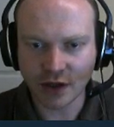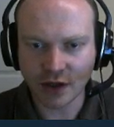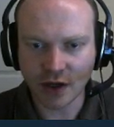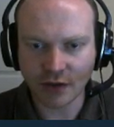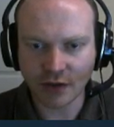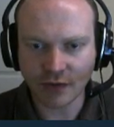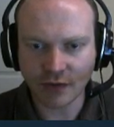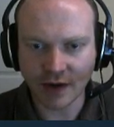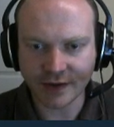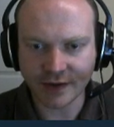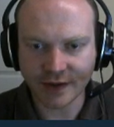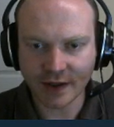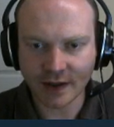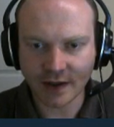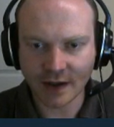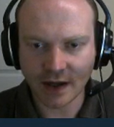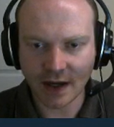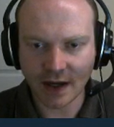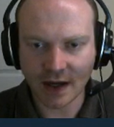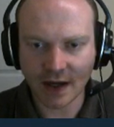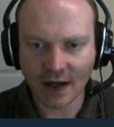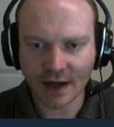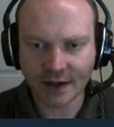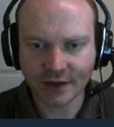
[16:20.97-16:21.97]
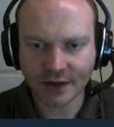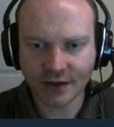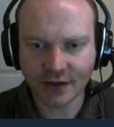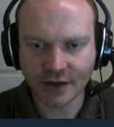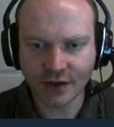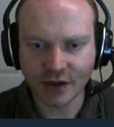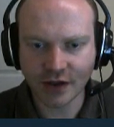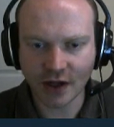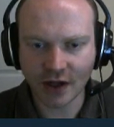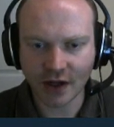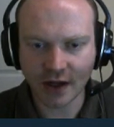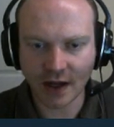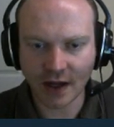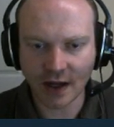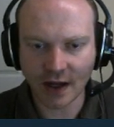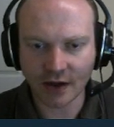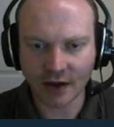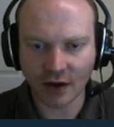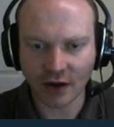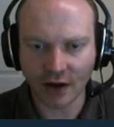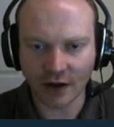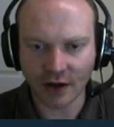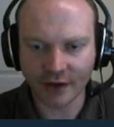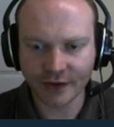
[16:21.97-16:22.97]
Dirt resin and dirt
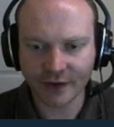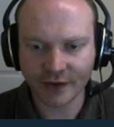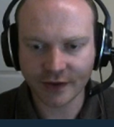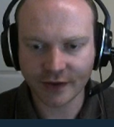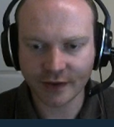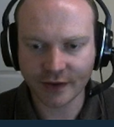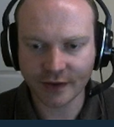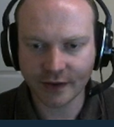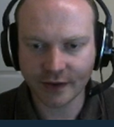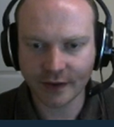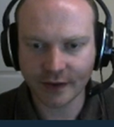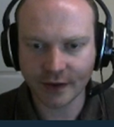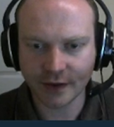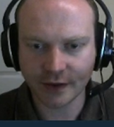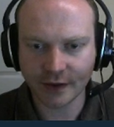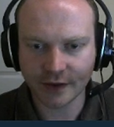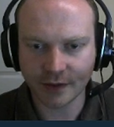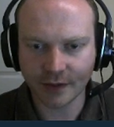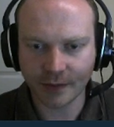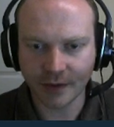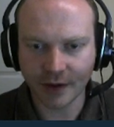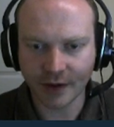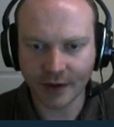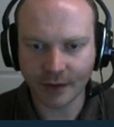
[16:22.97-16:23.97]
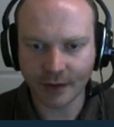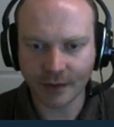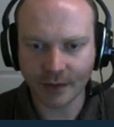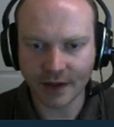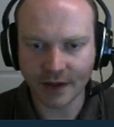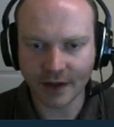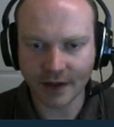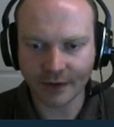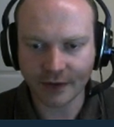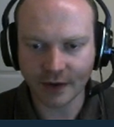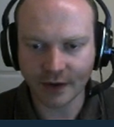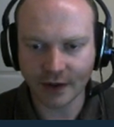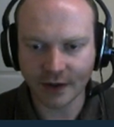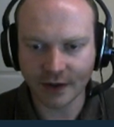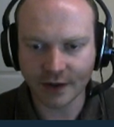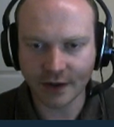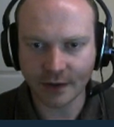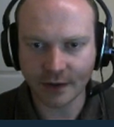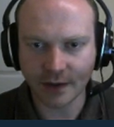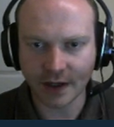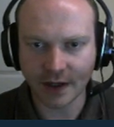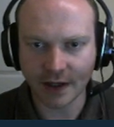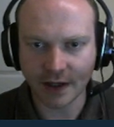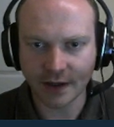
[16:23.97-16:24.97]
acorns are something that we definitely
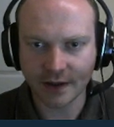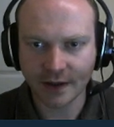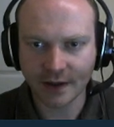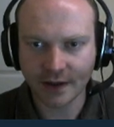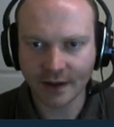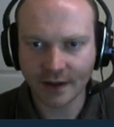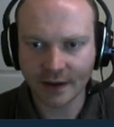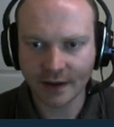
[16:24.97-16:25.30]
do need